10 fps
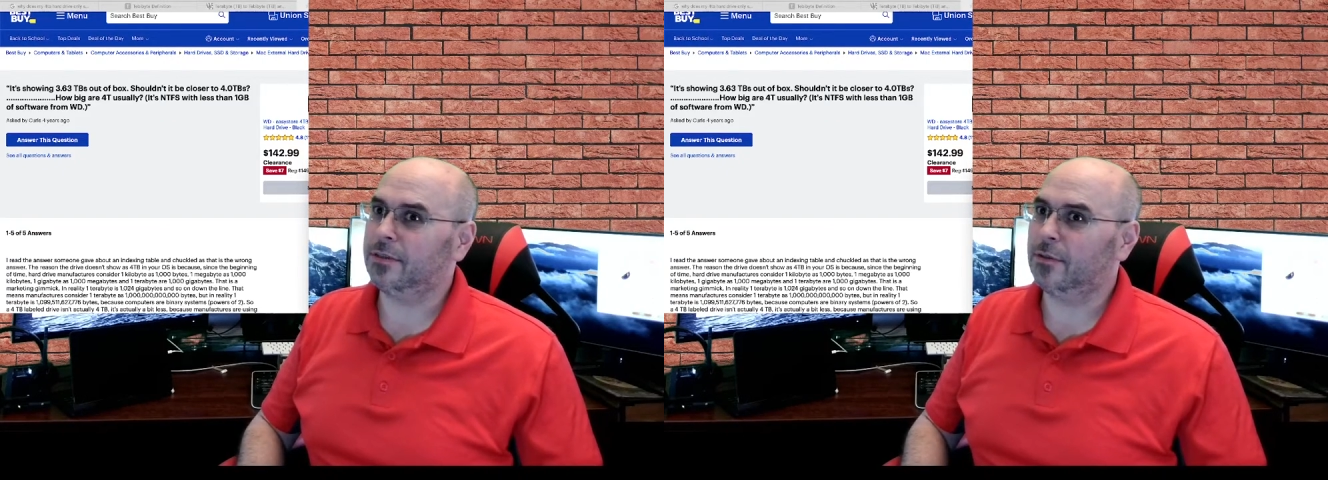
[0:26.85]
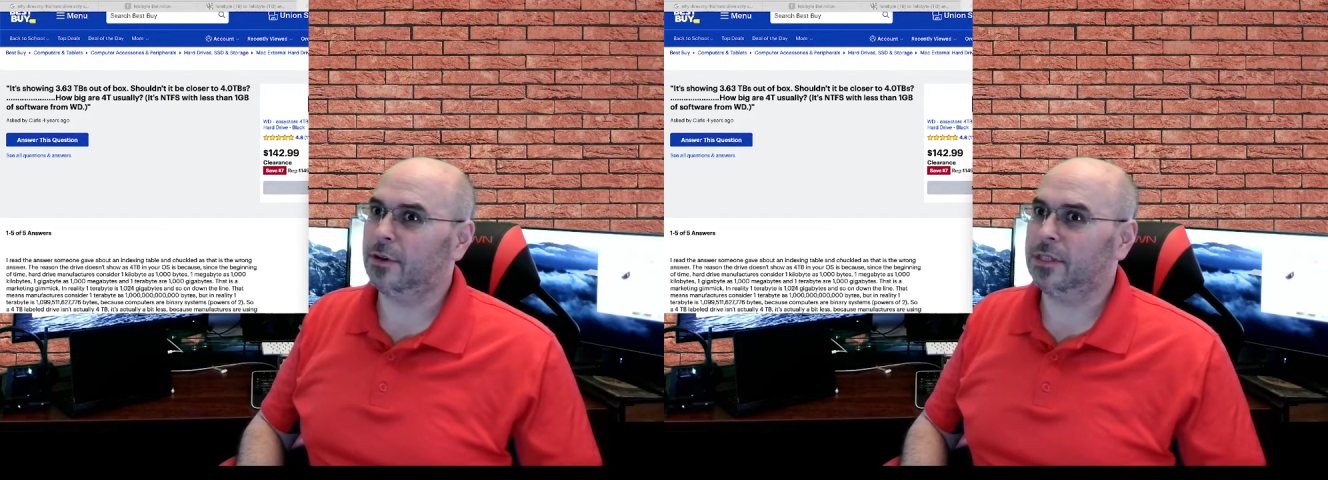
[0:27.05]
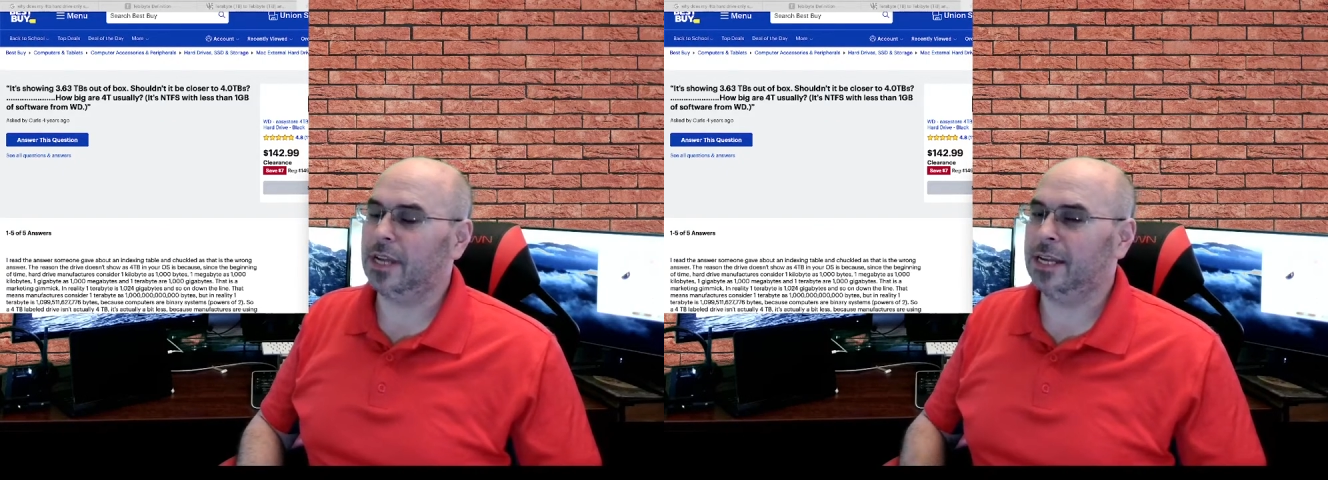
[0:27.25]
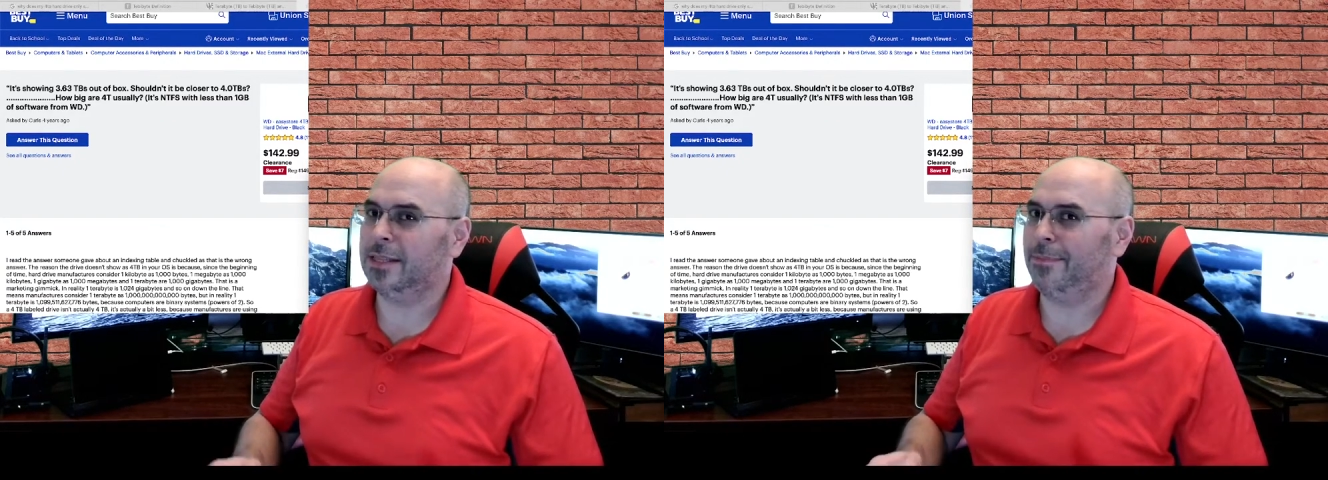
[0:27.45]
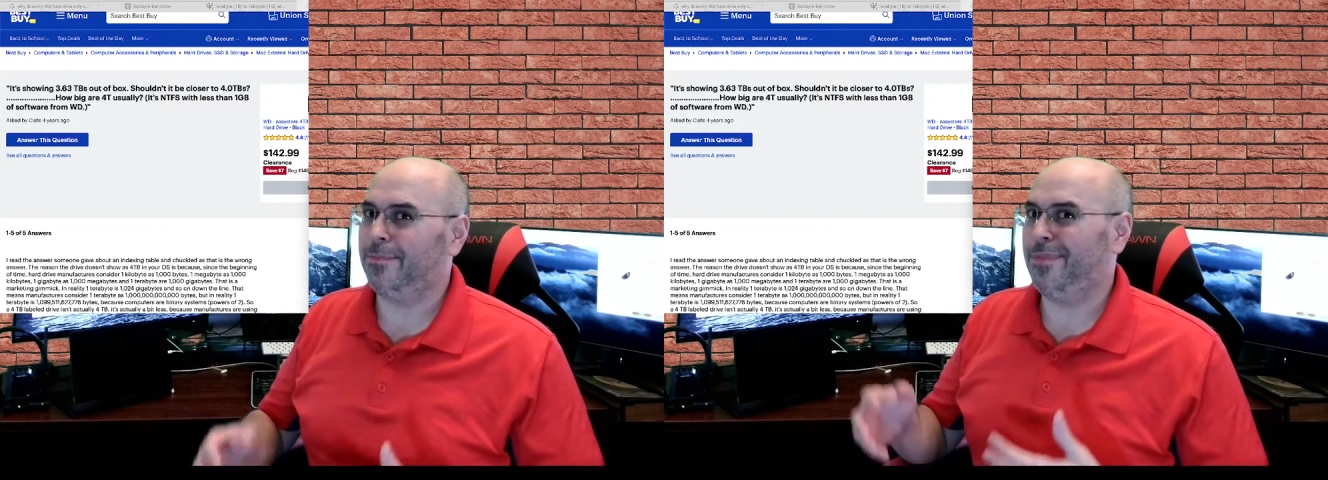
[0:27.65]
of course, as
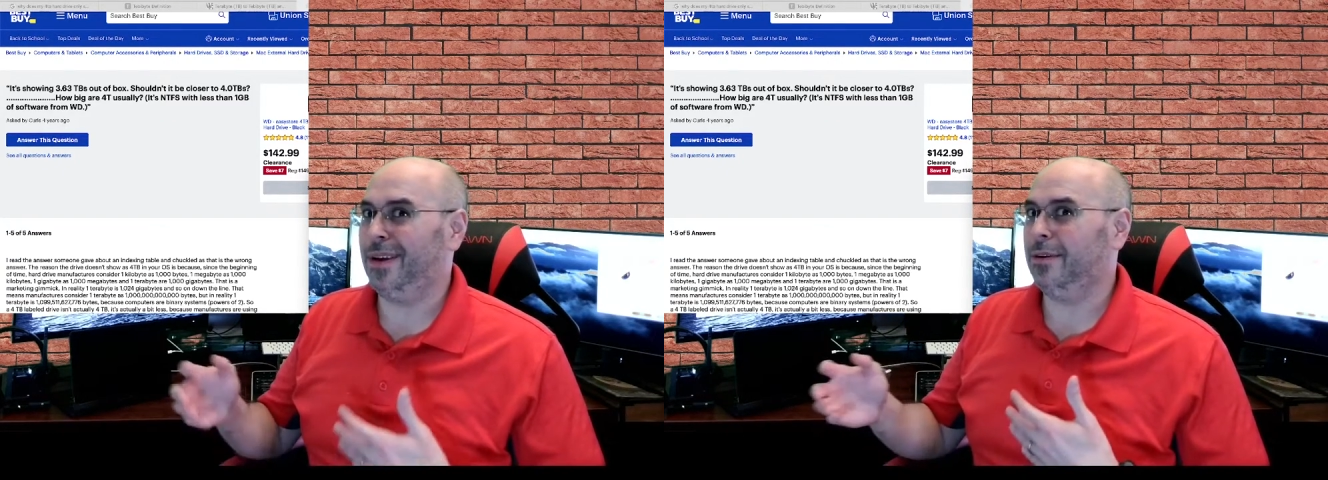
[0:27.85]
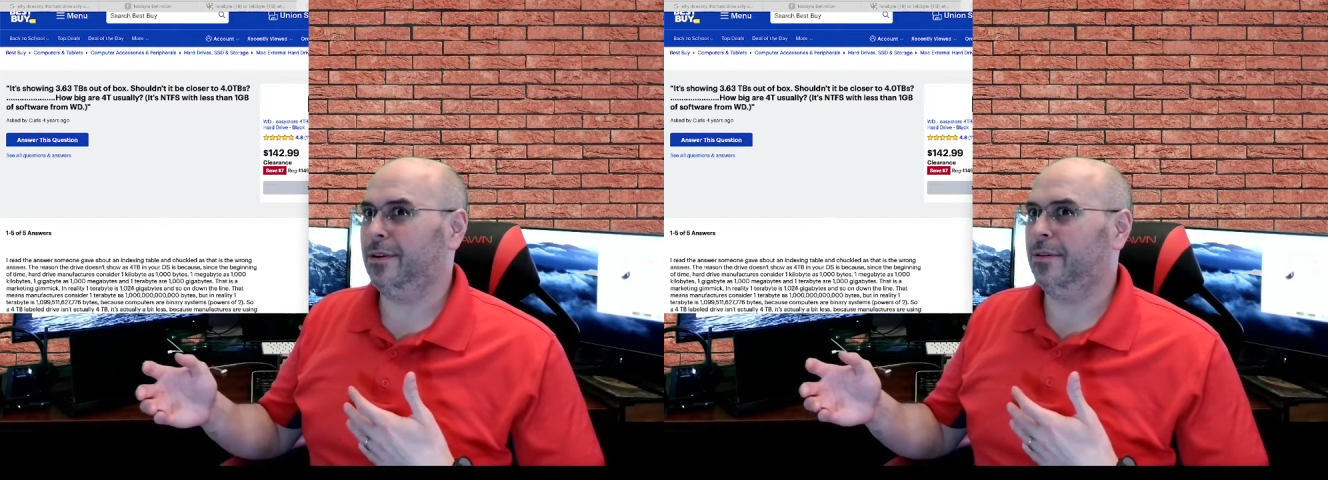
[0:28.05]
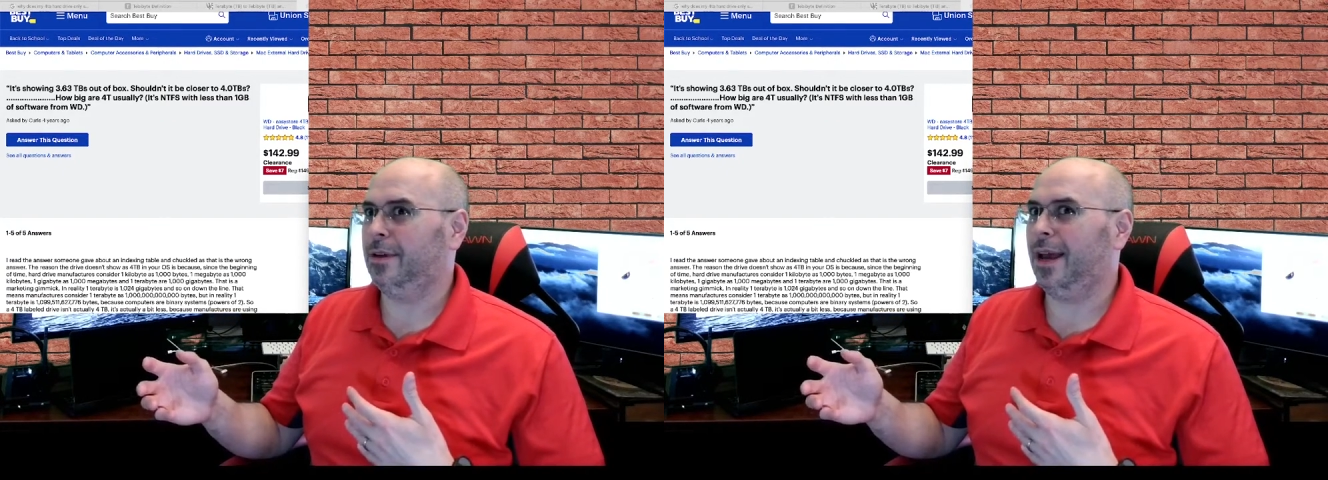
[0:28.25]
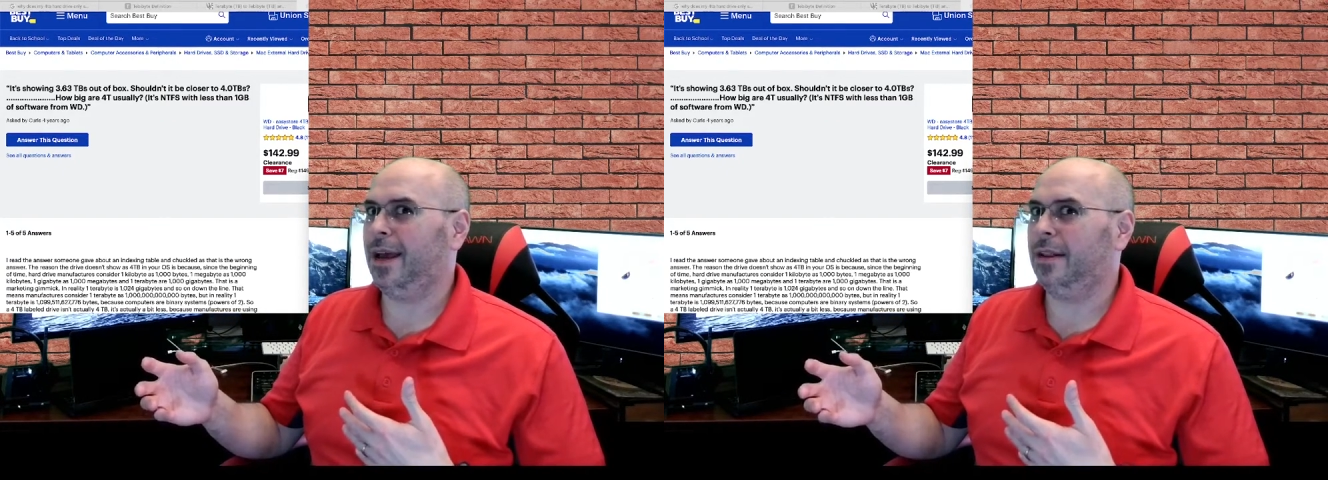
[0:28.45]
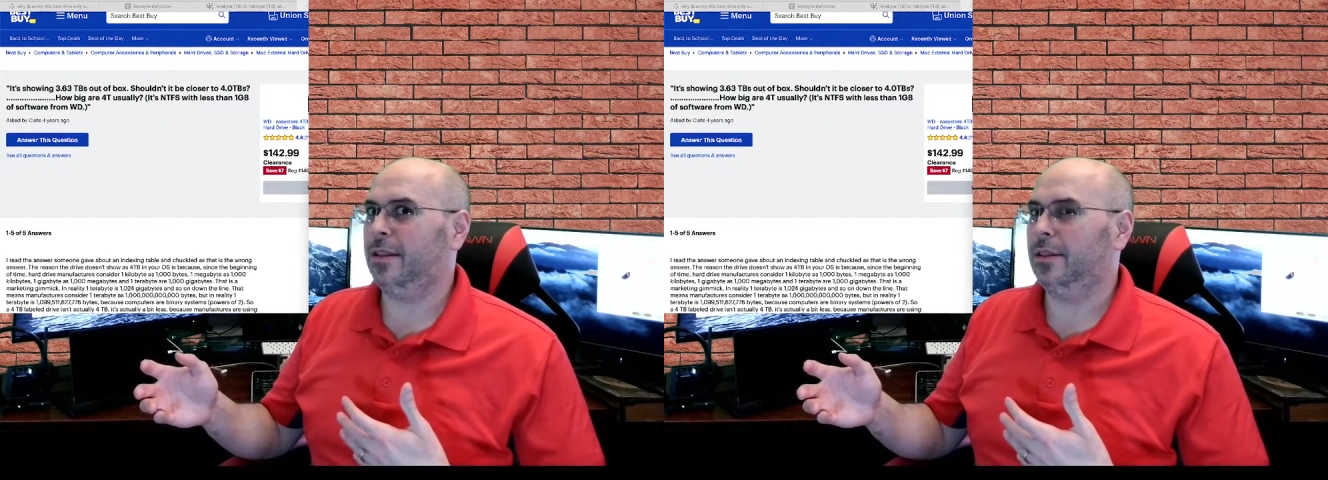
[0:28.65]
the bigger you
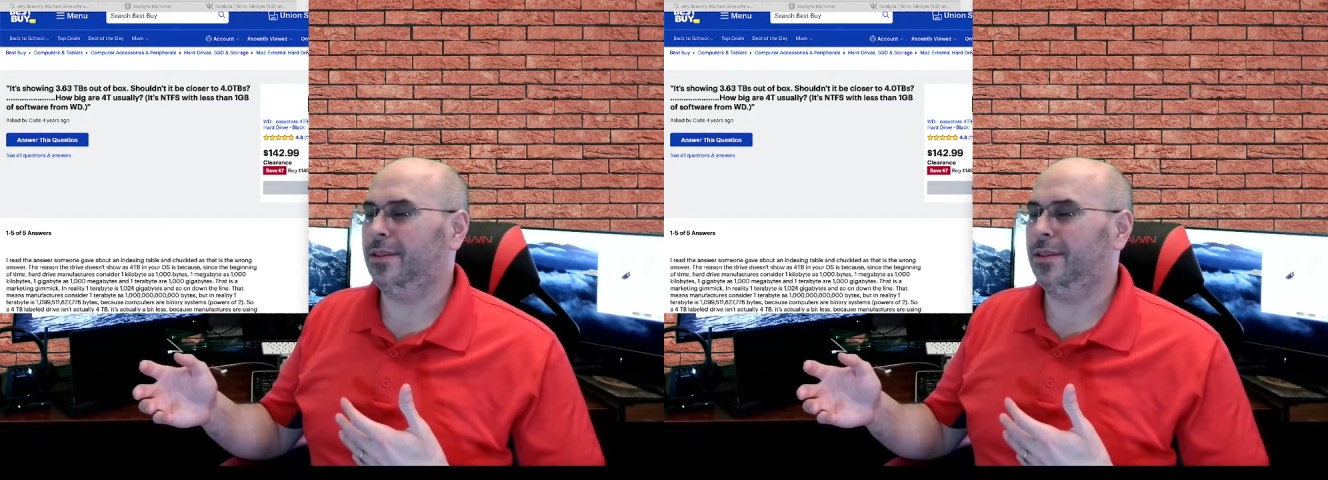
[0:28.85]
get,